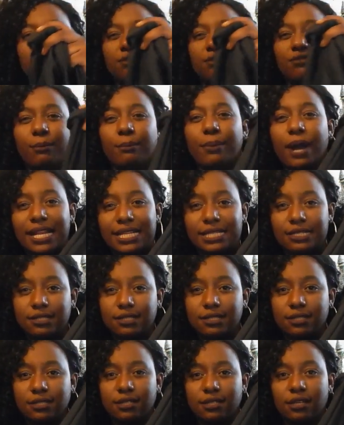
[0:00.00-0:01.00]
different
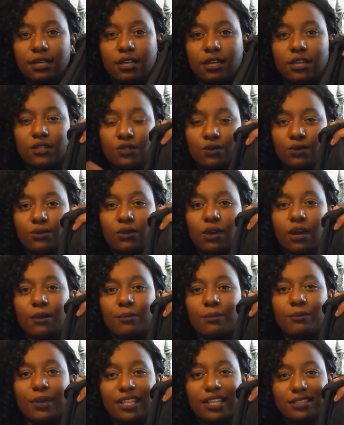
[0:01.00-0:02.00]
patterns to
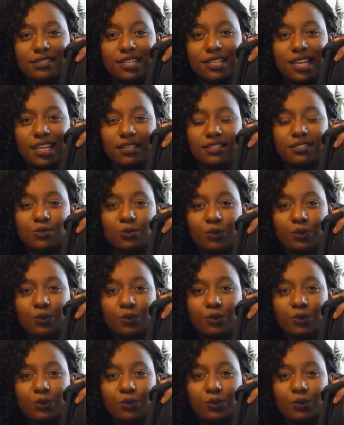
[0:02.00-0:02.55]
make these leggings.